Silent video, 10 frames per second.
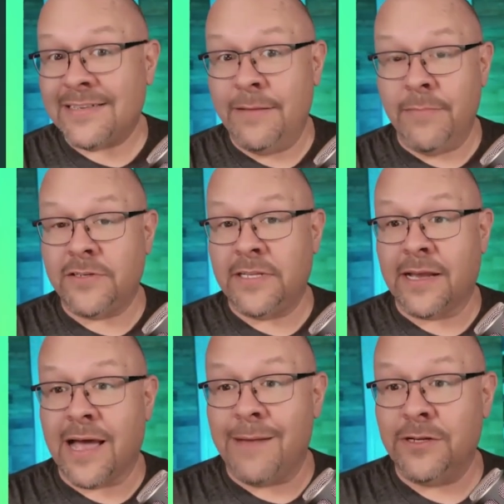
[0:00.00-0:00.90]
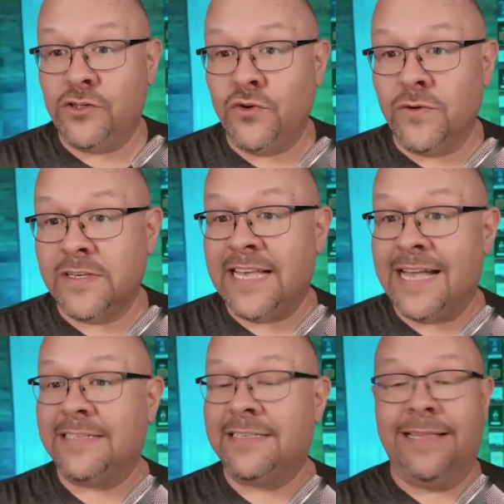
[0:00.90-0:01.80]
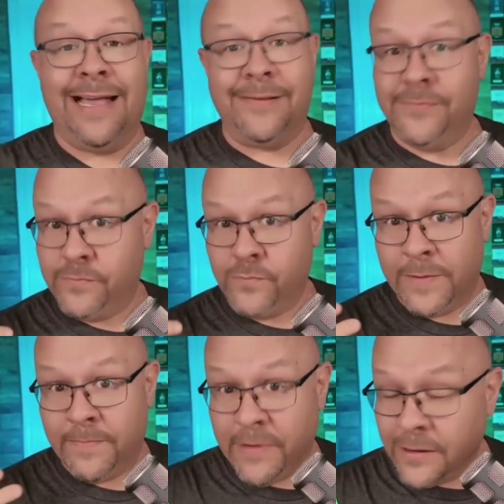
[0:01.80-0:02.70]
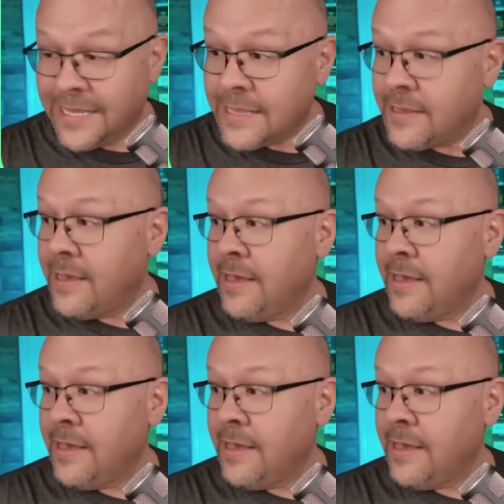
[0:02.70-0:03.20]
in most of the common tool sets that would build it.